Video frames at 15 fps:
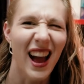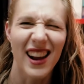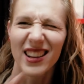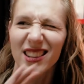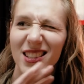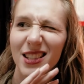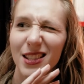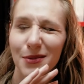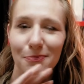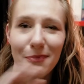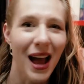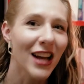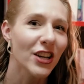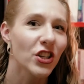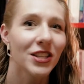and it
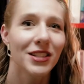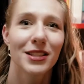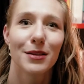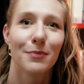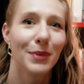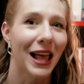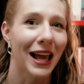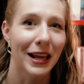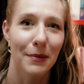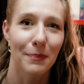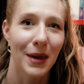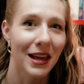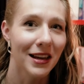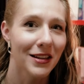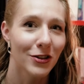smashes the blank
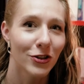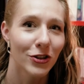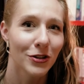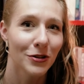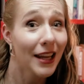page.